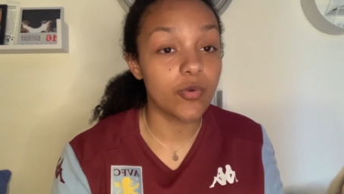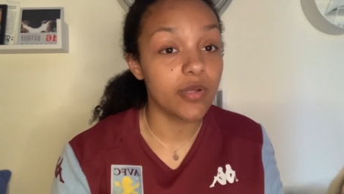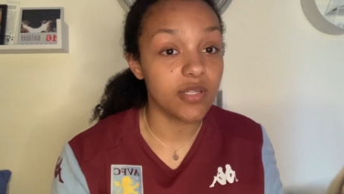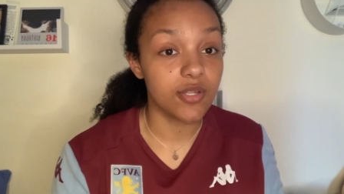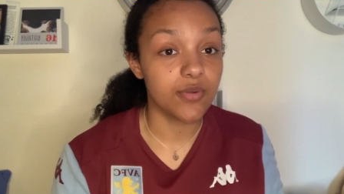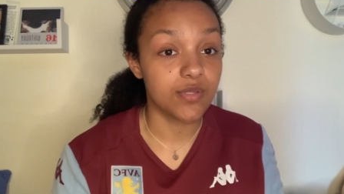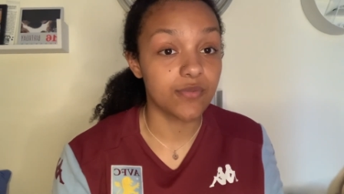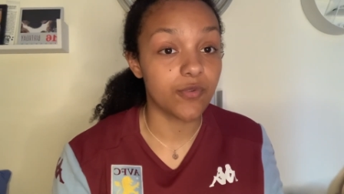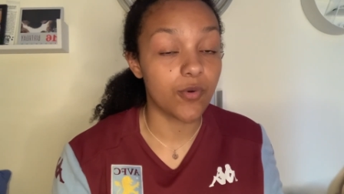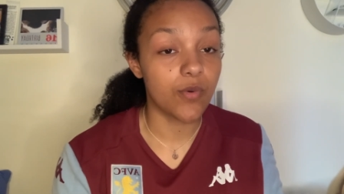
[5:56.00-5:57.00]

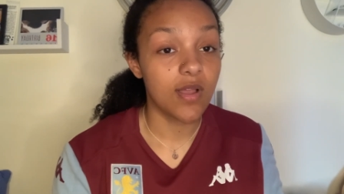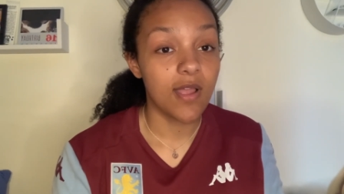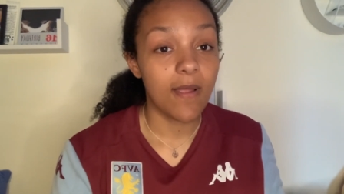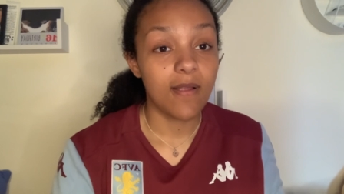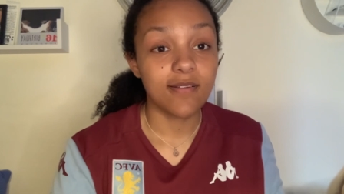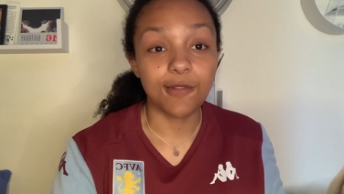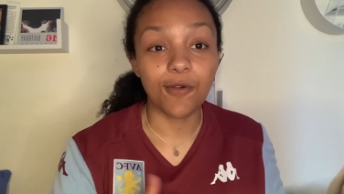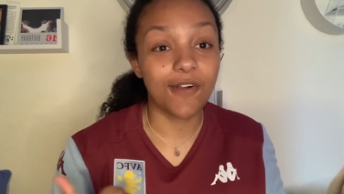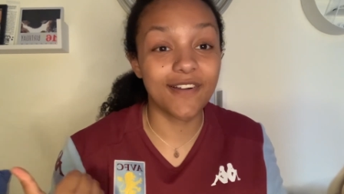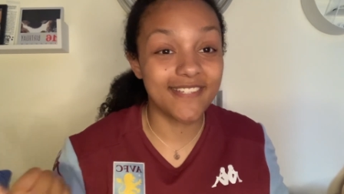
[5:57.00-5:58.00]
useful.
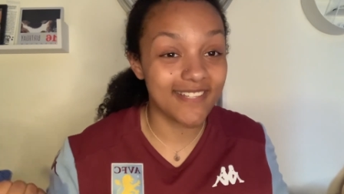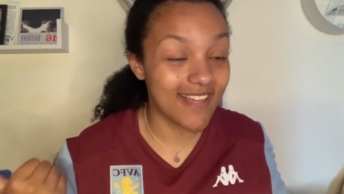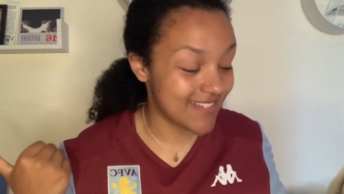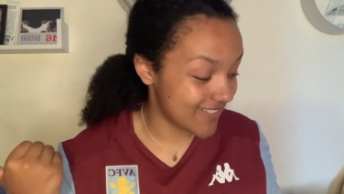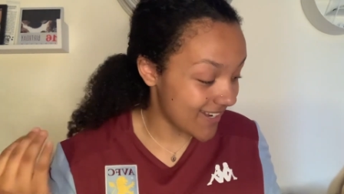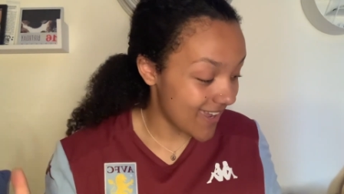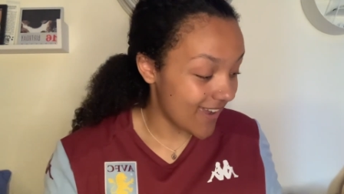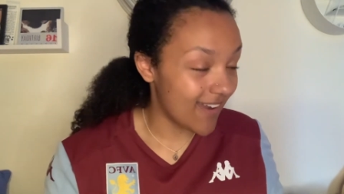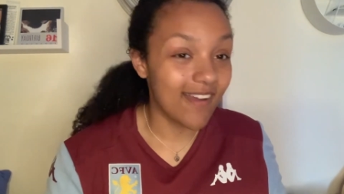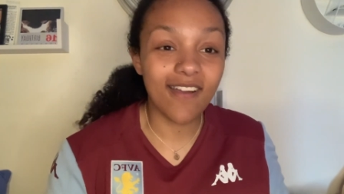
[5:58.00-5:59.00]
Like I said,
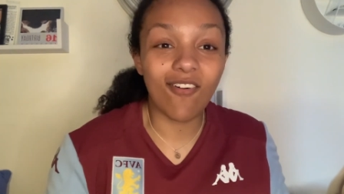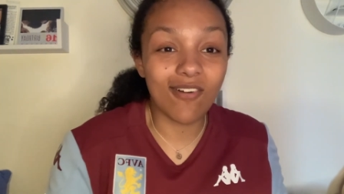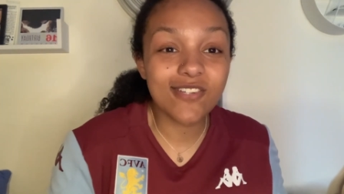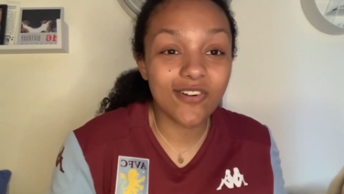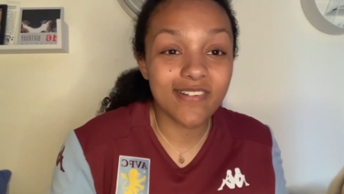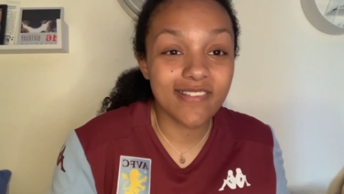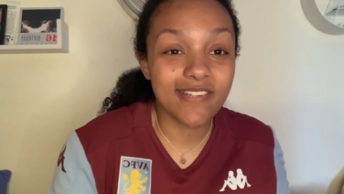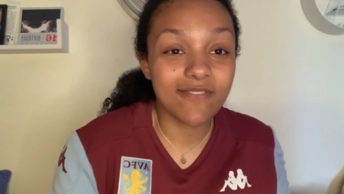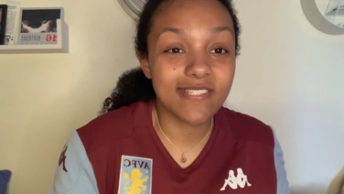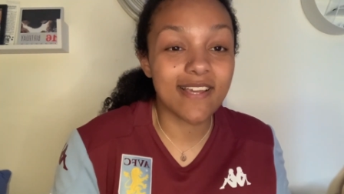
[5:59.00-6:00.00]
I tried it the
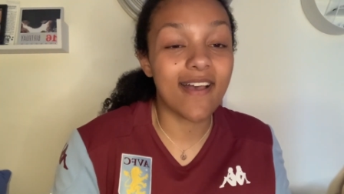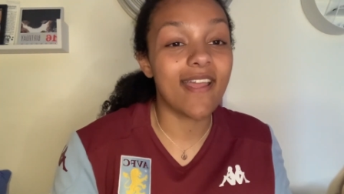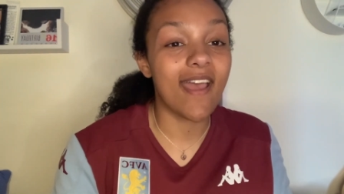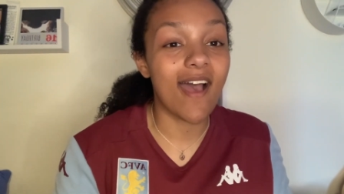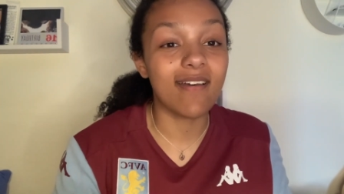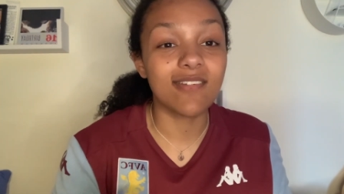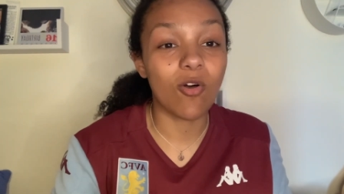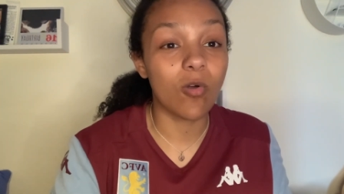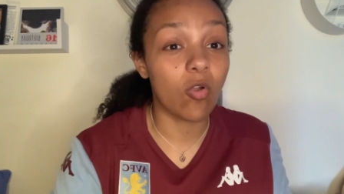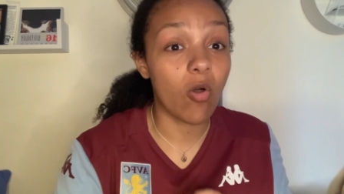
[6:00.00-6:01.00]
other day and
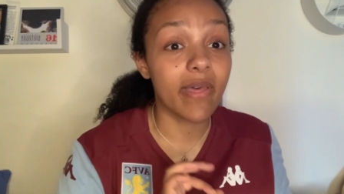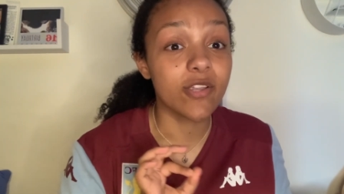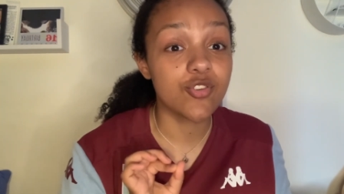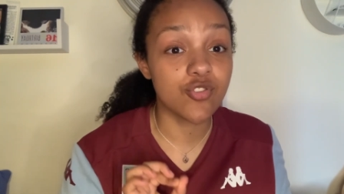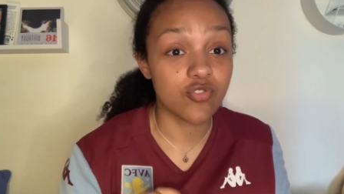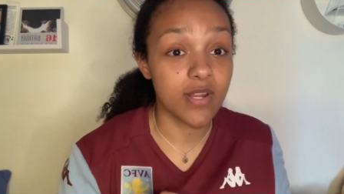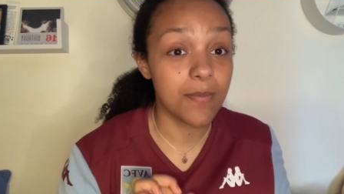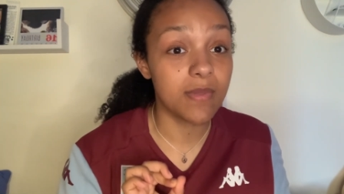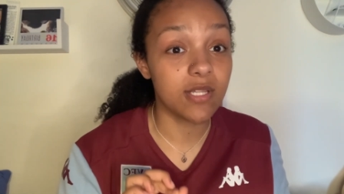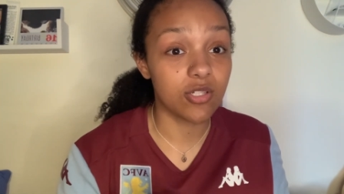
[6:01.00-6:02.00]
I got
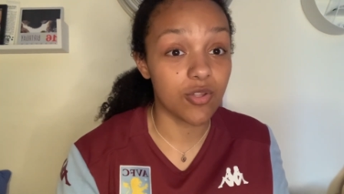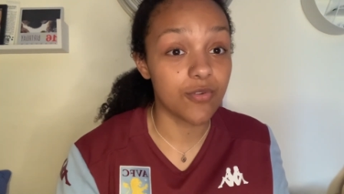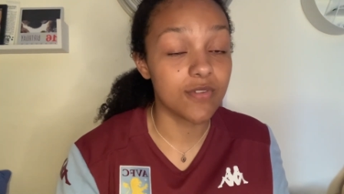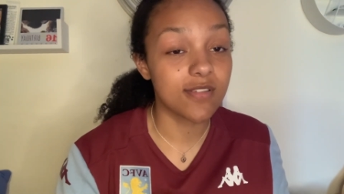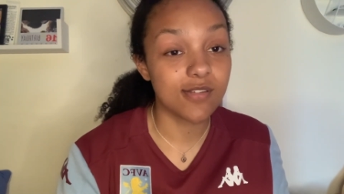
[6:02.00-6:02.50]
extremely close